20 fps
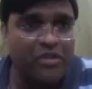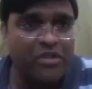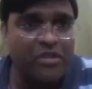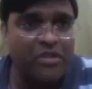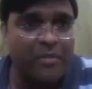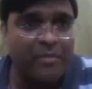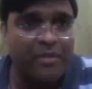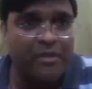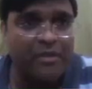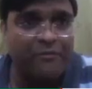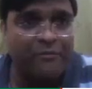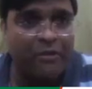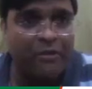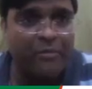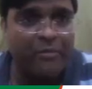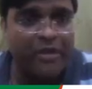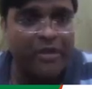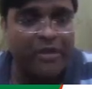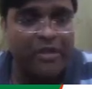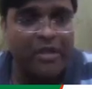format.
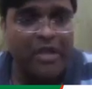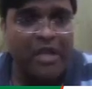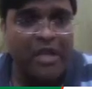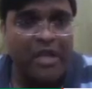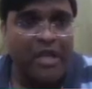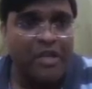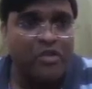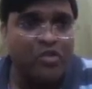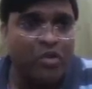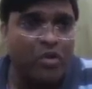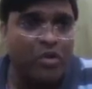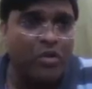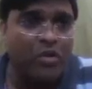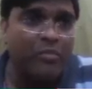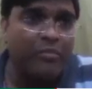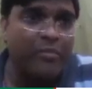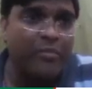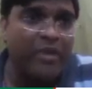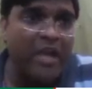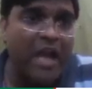So you see, just
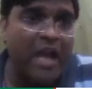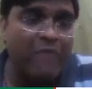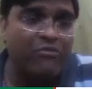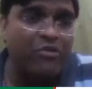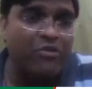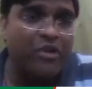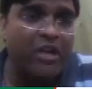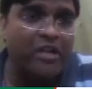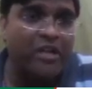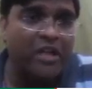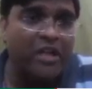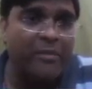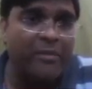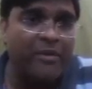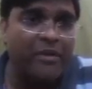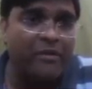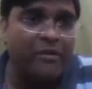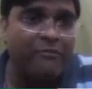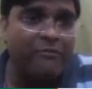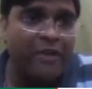remember the format,
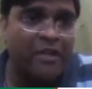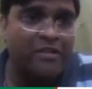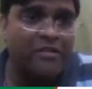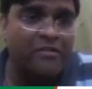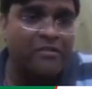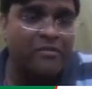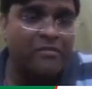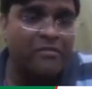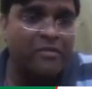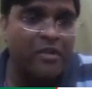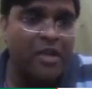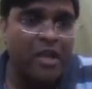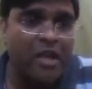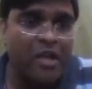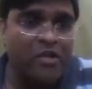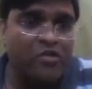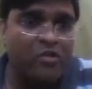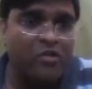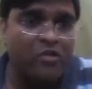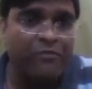right? Just remember the
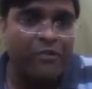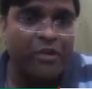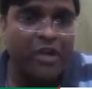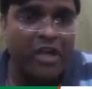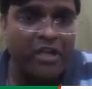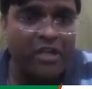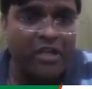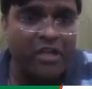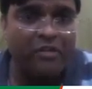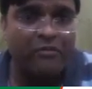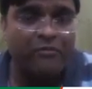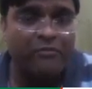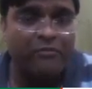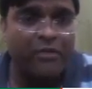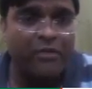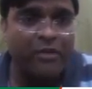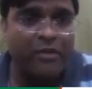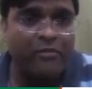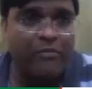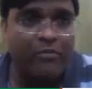format.
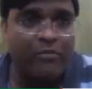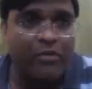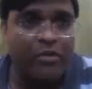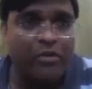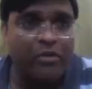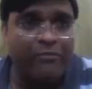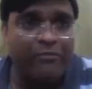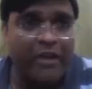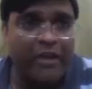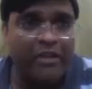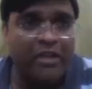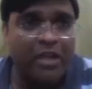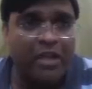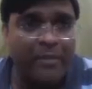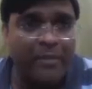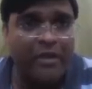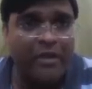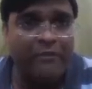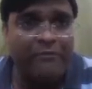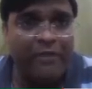So we have to get the
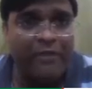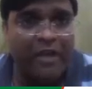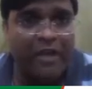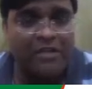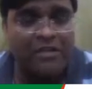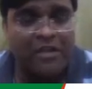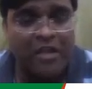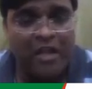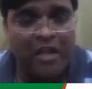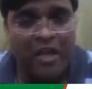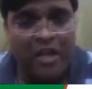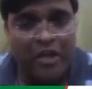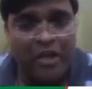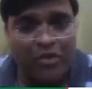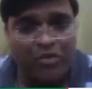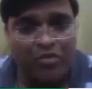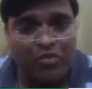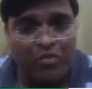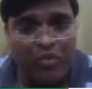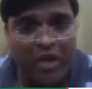limit of x.
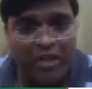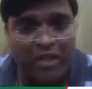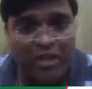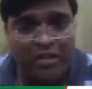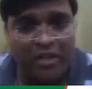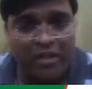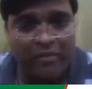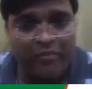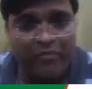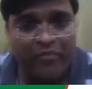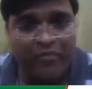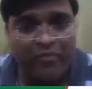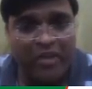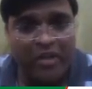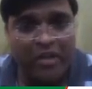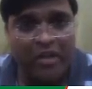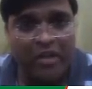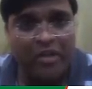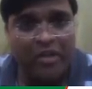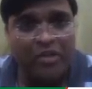So for getting,
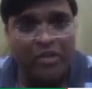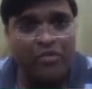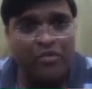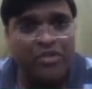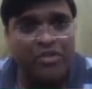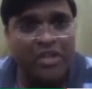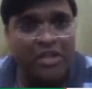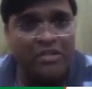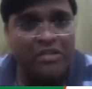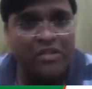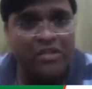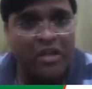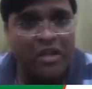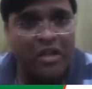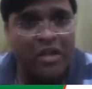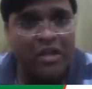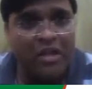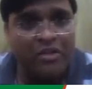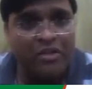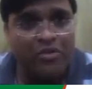if you want to find the
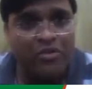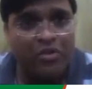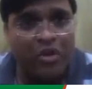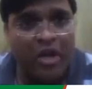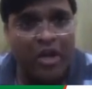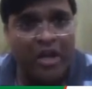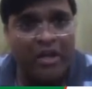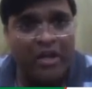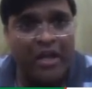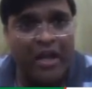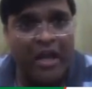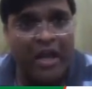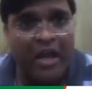limit of x,